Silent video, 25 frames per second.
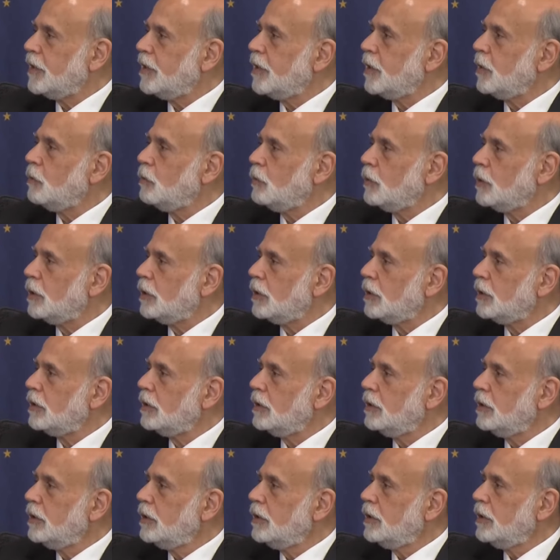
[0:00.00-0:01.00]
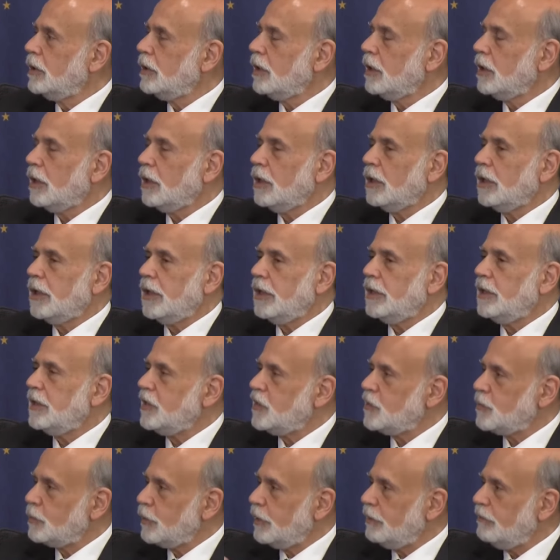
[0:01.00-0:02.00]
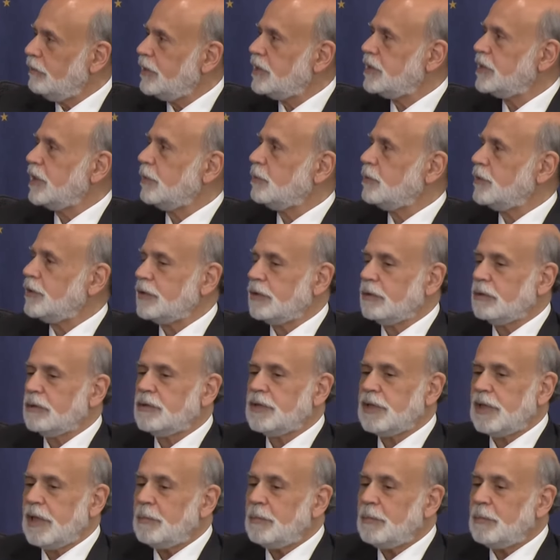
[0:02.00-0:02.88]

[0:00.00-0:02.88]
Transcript: than they were in these previous episodes.